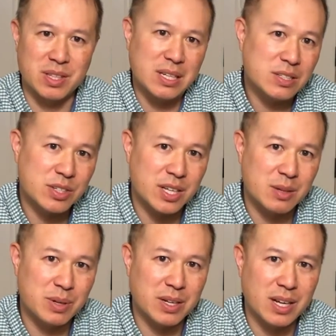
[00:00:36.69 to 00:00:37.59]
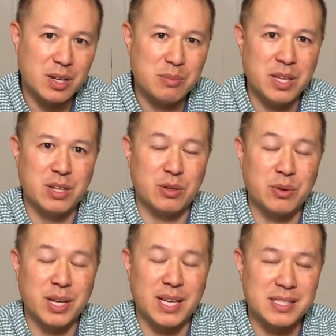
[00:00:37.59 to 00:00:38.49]
the internet about how to make your
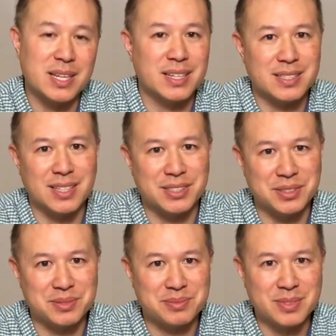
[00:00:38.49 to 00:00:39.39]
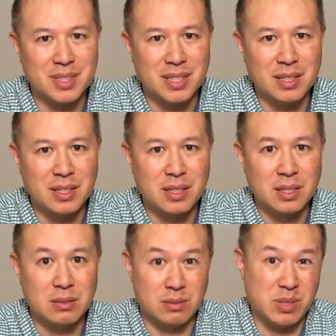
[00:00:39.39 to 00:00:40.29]
own hand sanitizer.
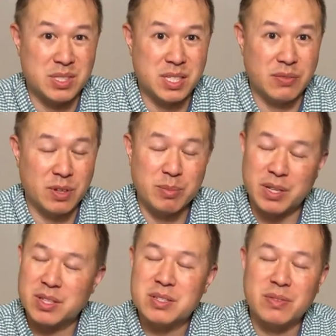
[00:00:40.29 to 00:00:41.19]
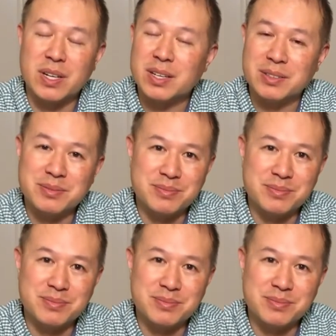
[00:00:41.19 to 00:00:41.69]
Well, what's different about this video?